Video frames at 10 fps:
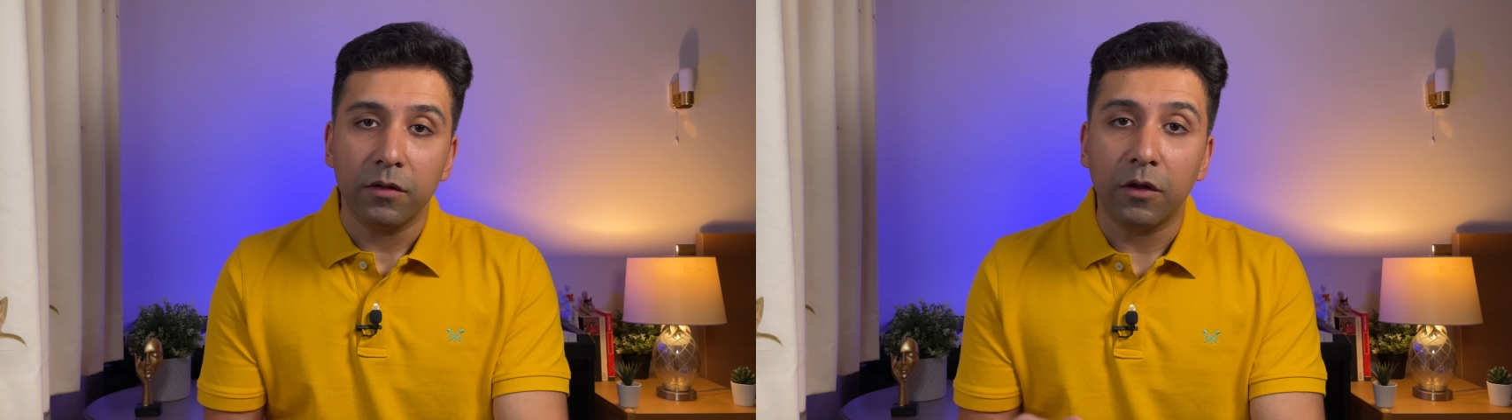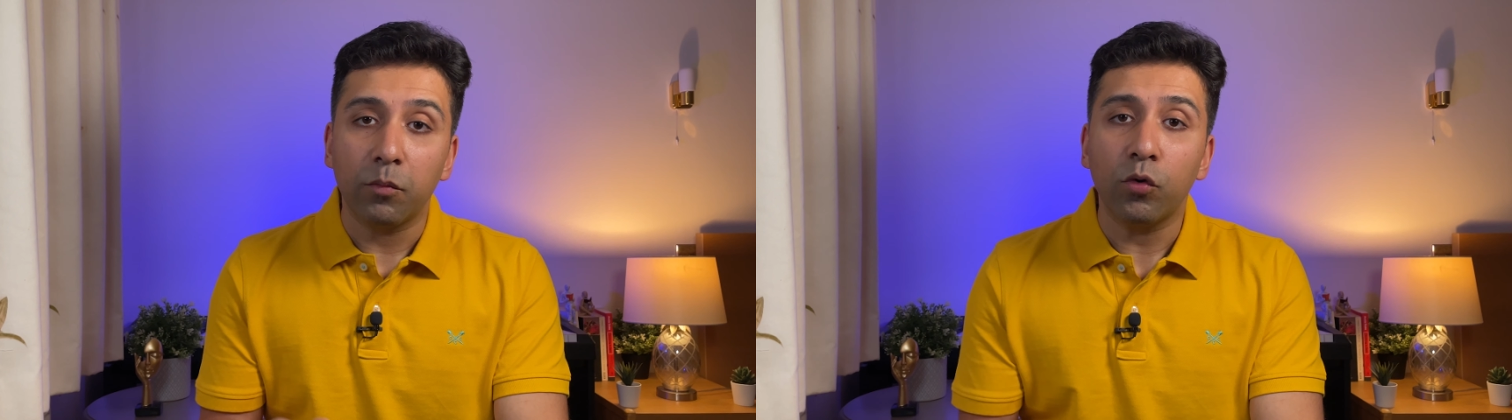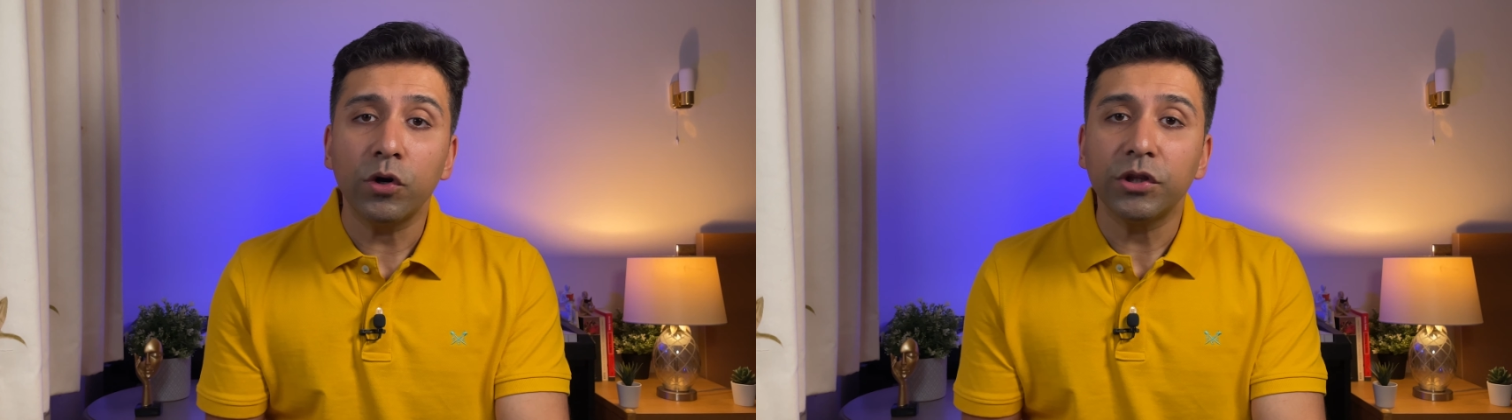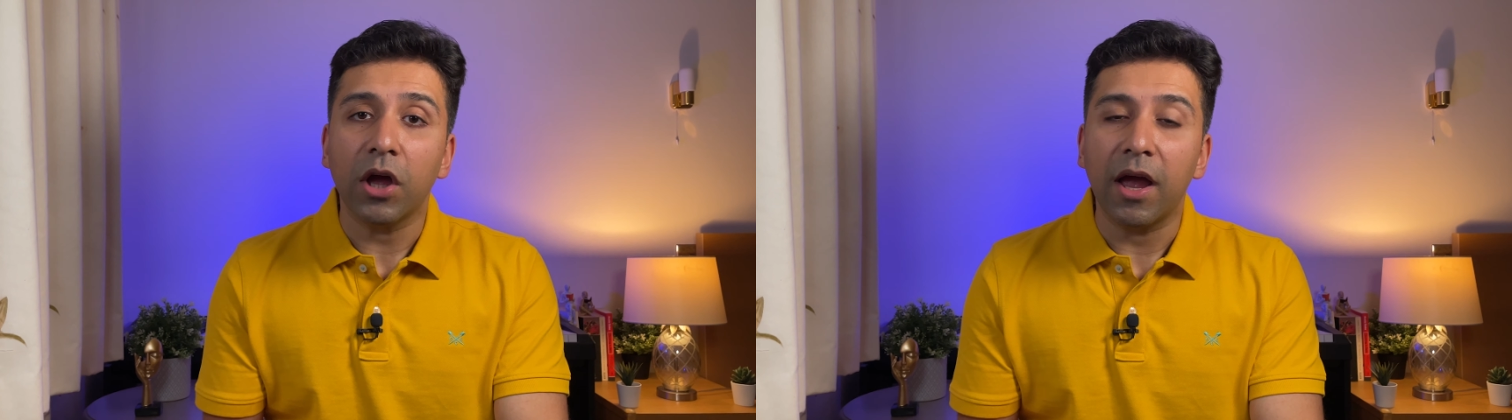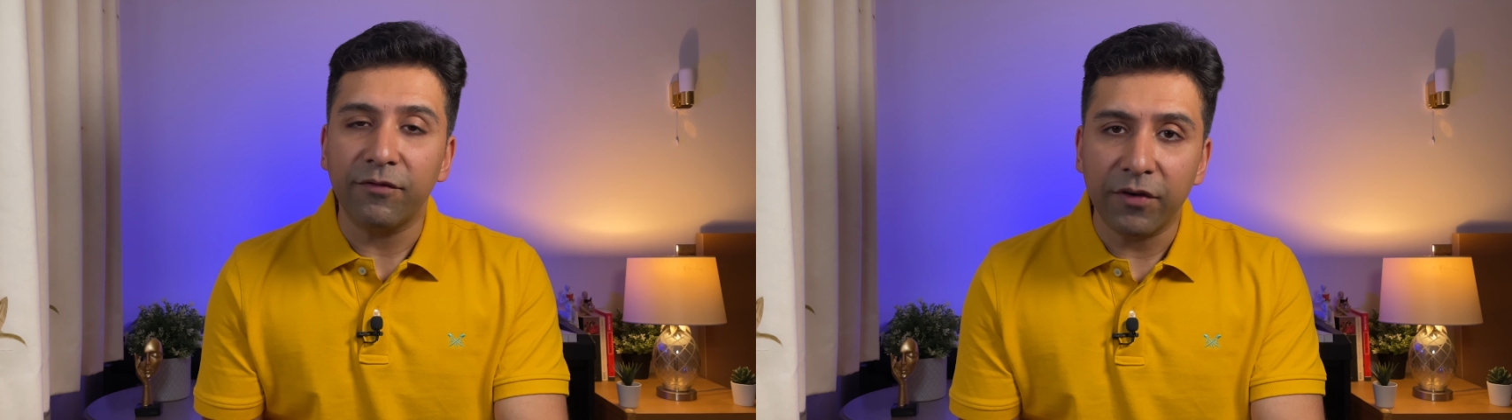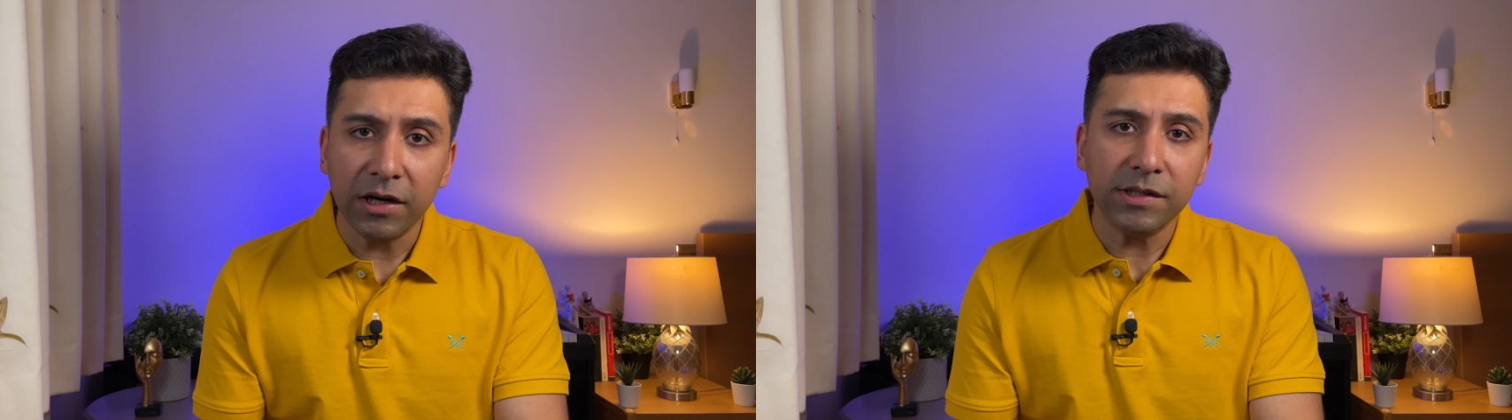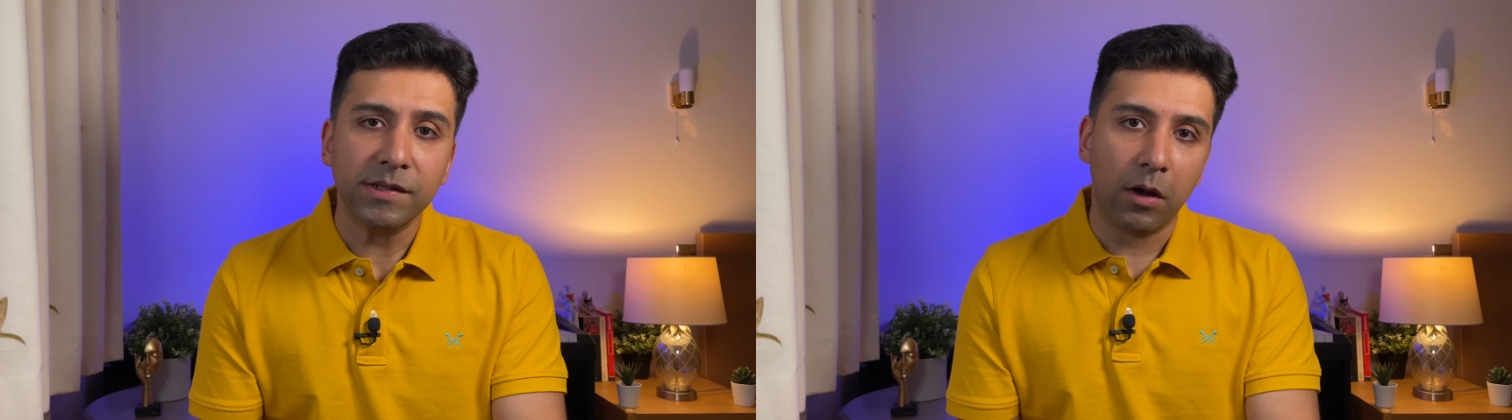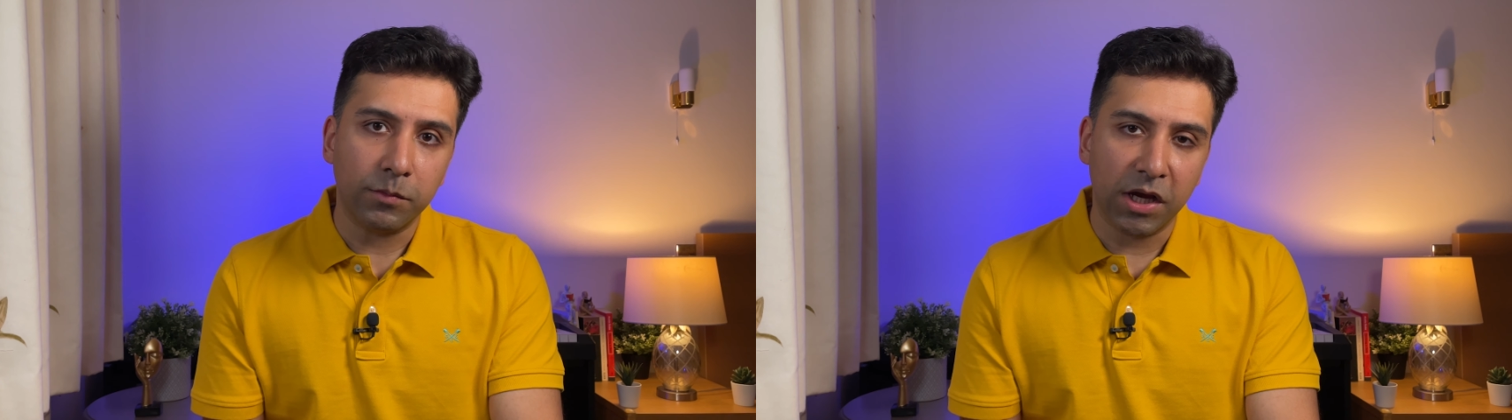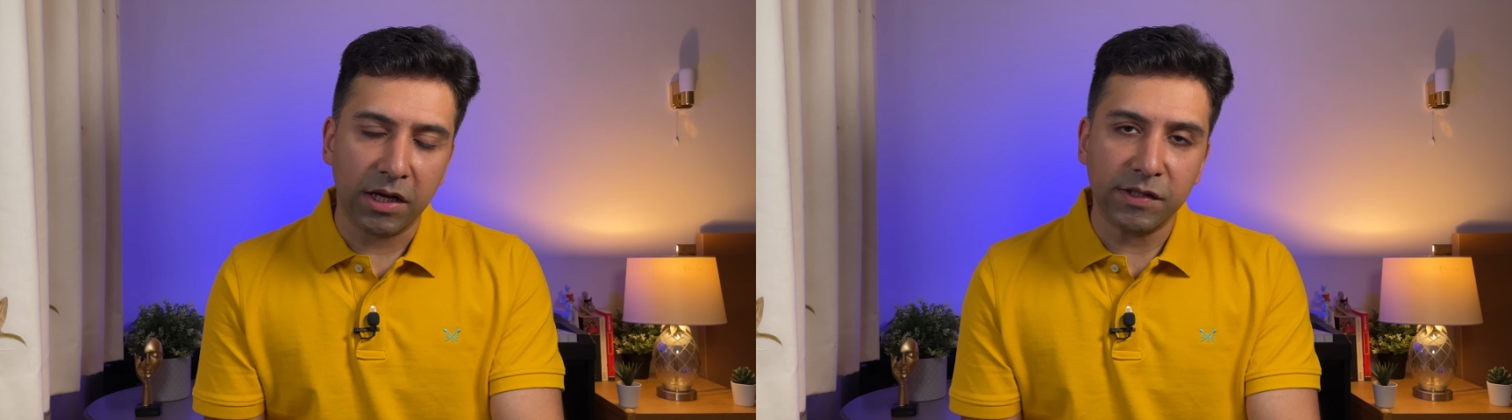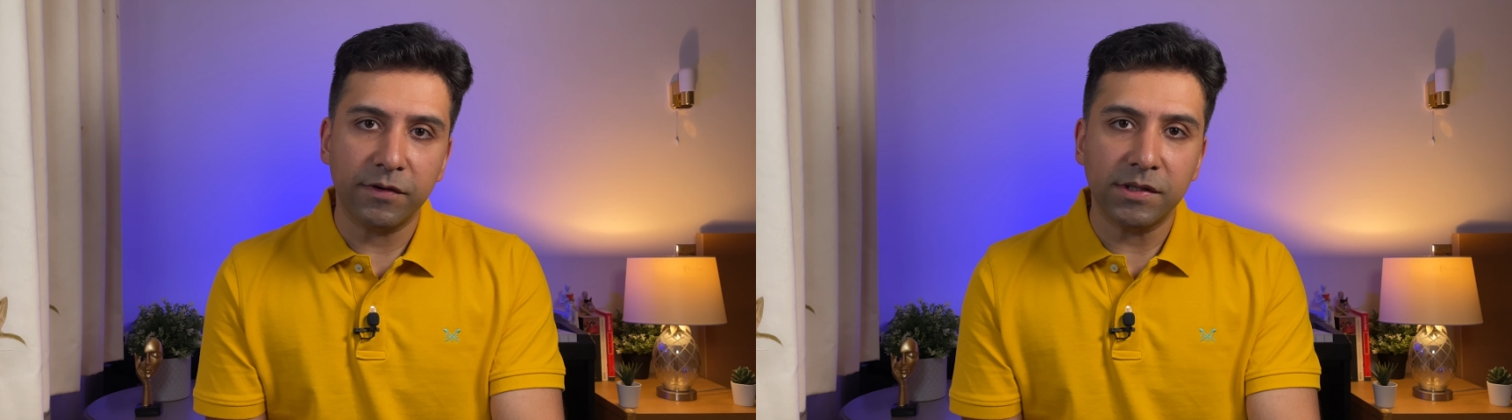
The more diverse subjects we